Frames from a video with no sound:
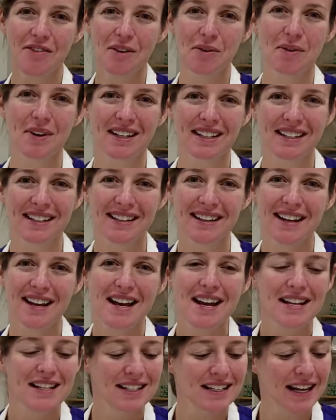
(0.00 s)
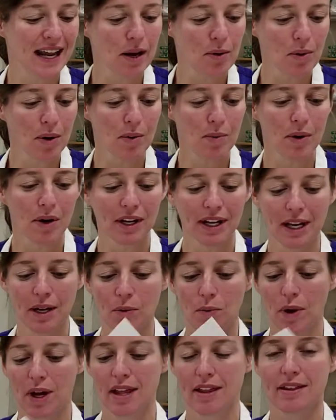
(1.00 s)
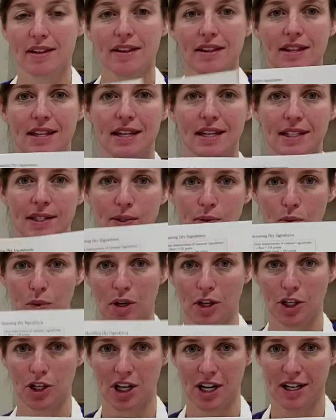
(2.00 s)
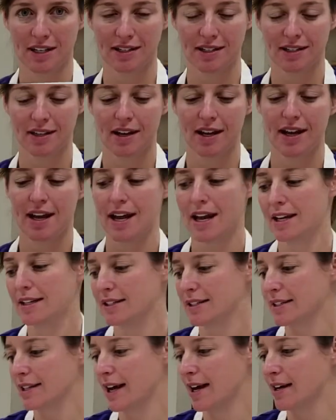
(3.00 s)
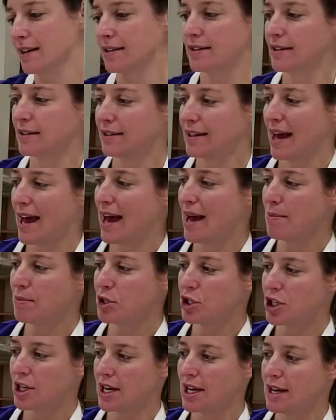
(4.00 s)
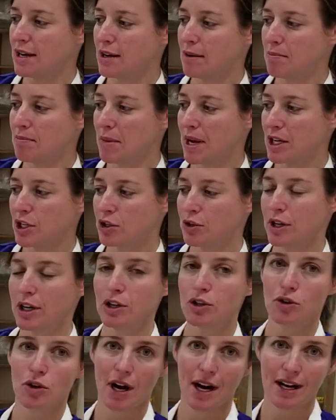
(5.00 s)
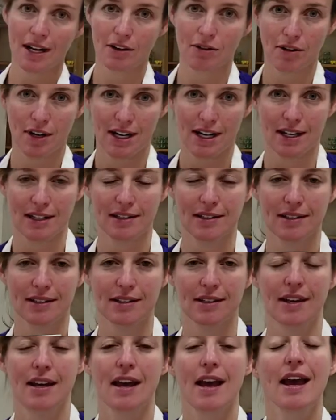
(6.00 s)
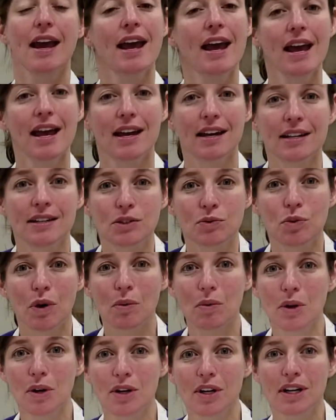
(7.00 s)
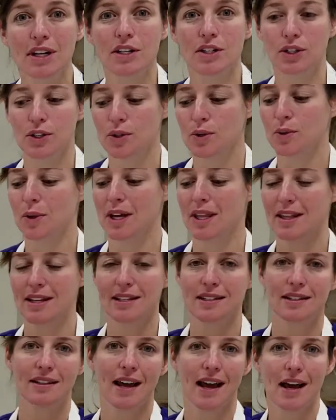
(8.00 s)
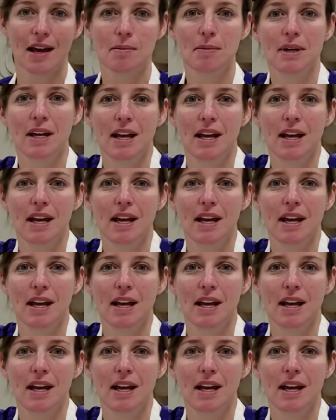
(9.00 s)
everyone. Today we're working with this worksheet. It says lab sheet measuring dry ingredients. And what we're going to do in this lab